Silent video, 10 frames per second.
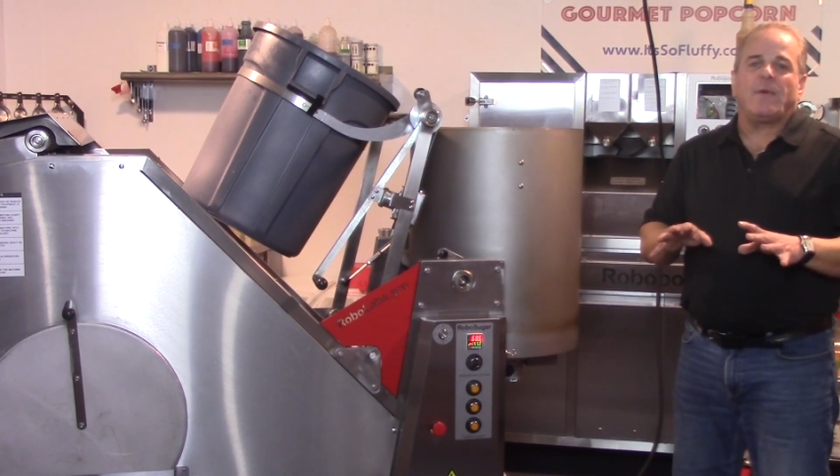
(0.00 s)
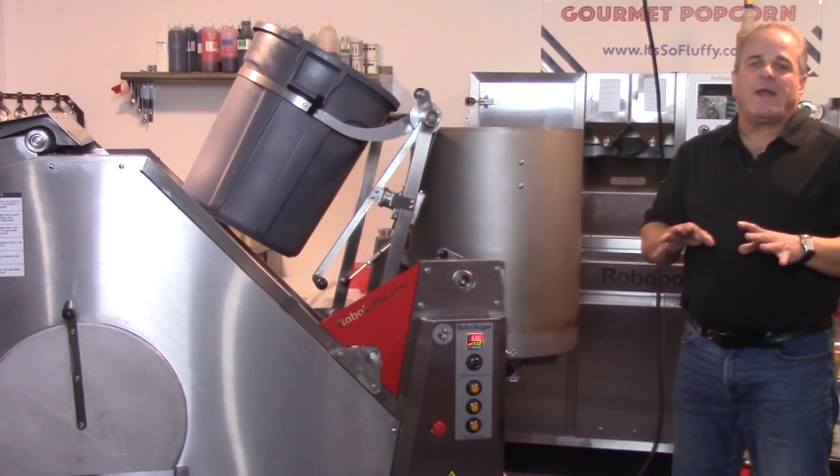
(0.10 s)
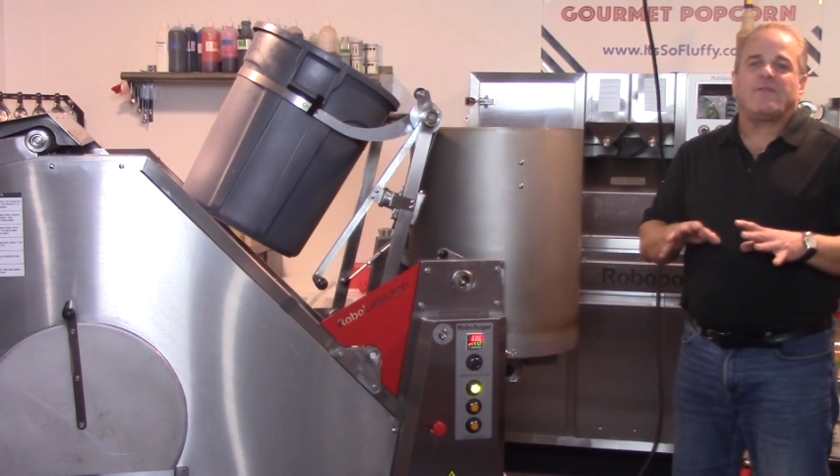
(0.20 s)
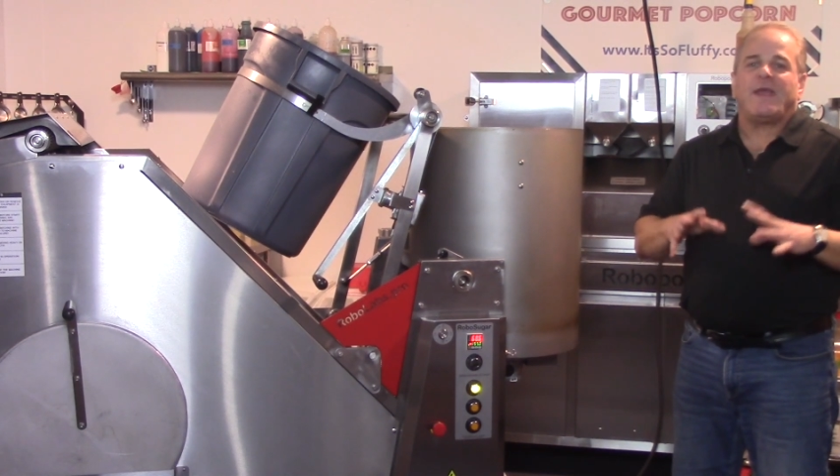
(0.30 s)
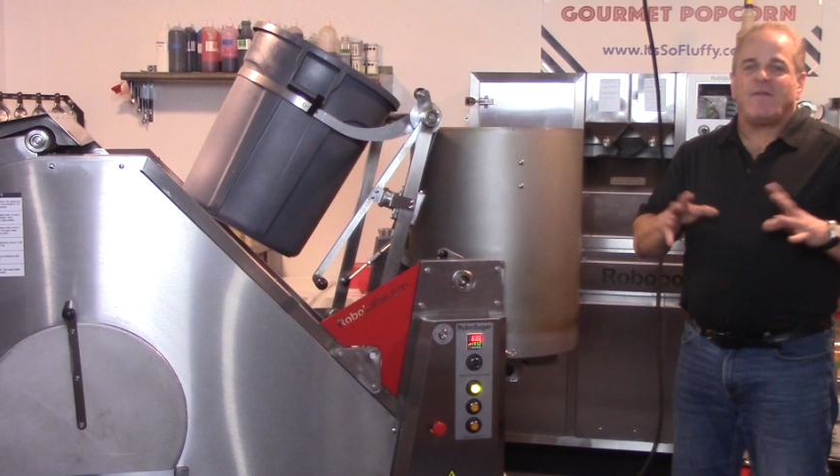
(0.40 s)
when
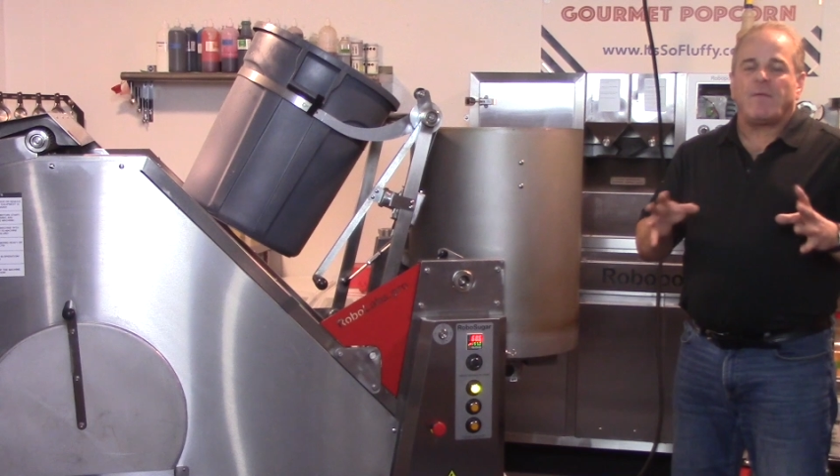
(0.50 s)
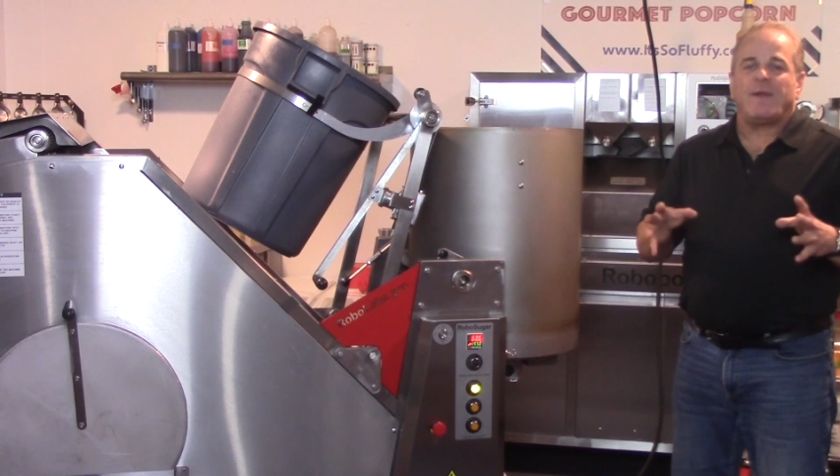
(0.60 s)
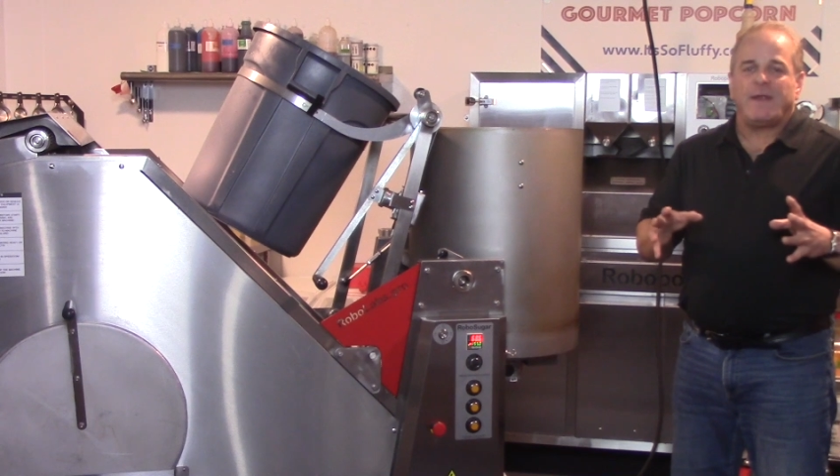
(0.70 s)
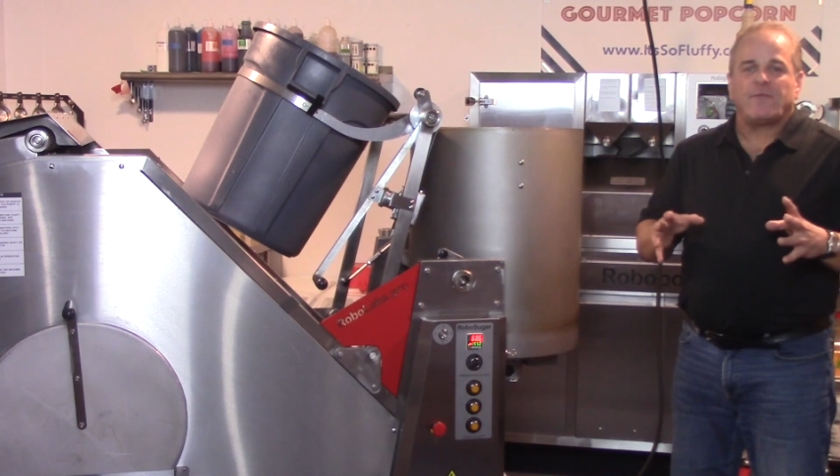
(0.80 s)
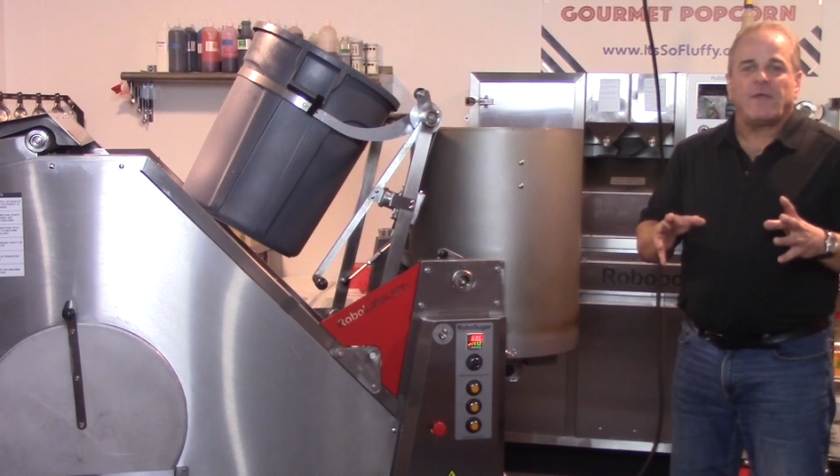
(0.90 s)
I say
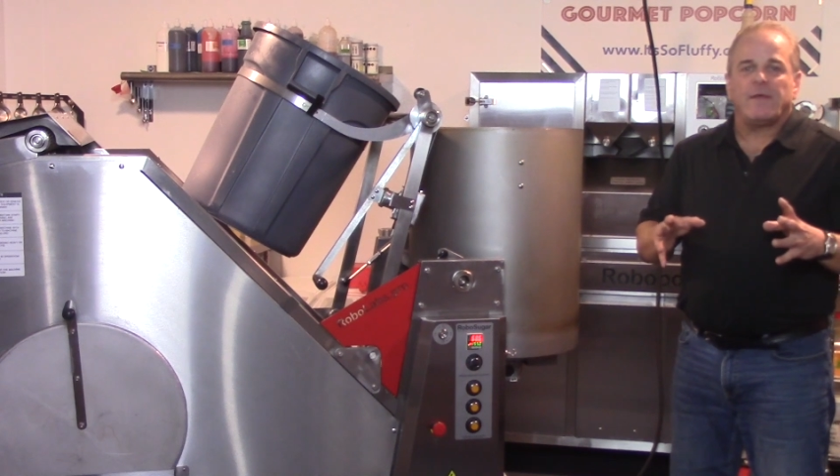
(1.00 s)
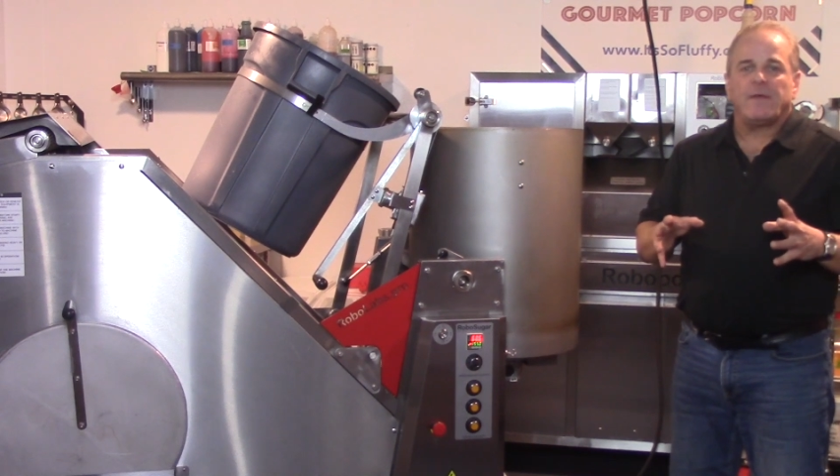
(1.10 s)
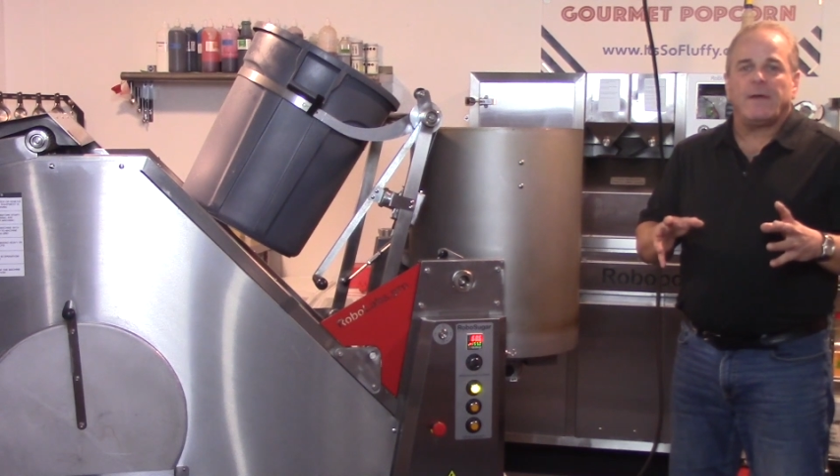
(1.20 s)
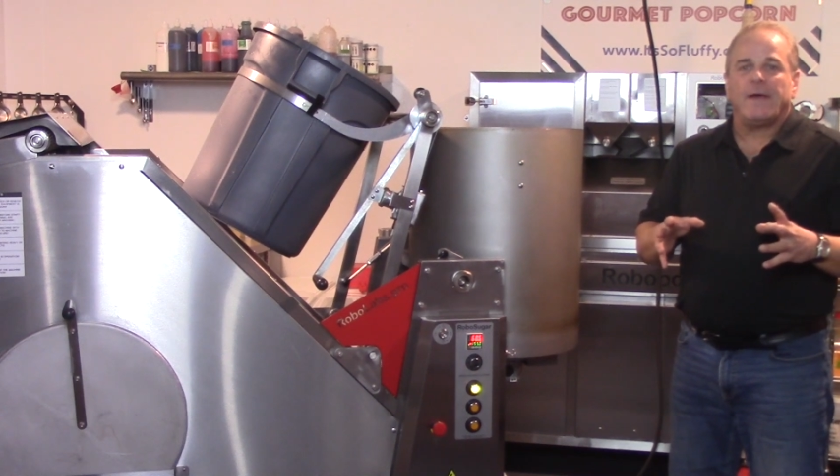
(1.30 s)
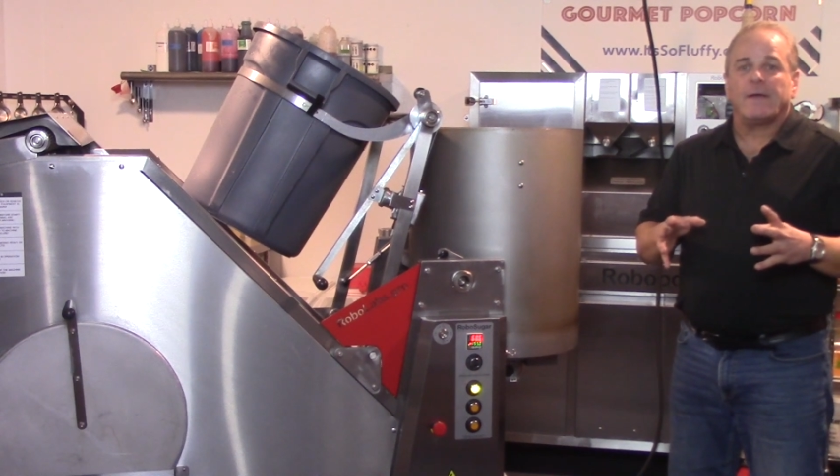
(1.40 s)
everybody's
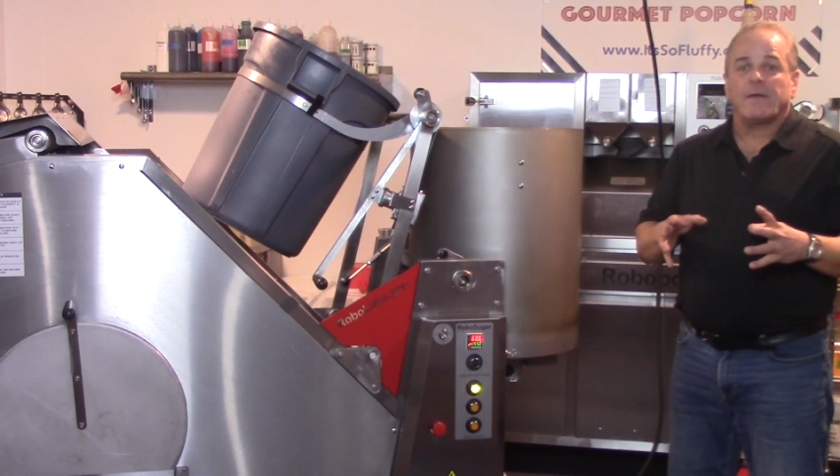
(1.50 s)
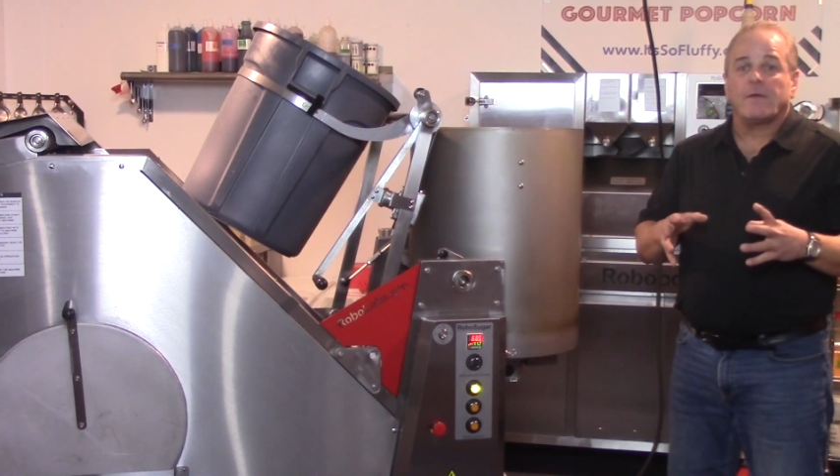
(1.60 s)
uh,